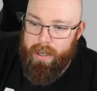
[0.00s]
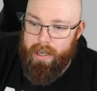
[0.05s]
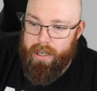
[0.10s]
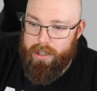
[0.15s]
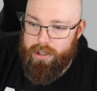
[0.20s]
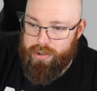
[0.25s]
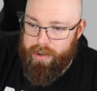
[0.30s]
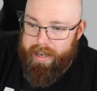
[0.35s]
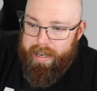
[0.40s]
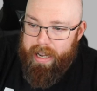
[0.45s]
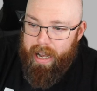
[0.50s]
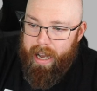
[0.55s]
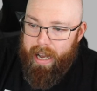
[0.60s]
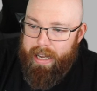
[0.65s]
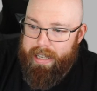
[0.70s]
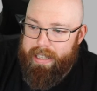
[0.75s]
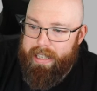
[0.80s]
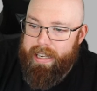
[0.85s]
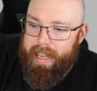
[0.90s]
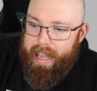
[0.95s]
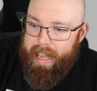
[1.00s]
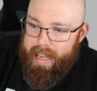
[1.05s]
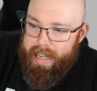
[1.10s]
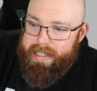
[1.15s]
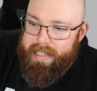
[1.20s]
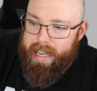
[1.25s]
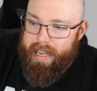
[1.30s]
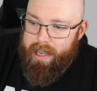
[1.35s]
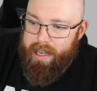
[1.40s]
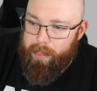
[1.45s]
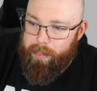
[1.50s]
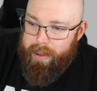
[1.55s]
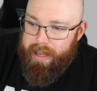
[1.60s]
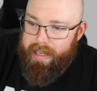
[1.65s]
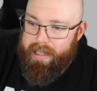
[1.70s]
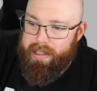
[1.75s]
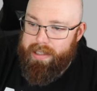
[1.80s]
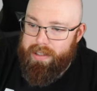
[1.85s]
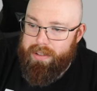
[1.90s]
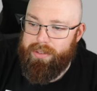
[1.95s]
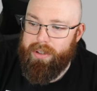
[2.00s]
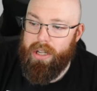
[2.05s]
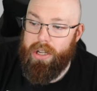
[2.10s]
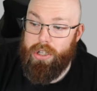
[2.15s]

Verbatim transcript: draconic anti competitive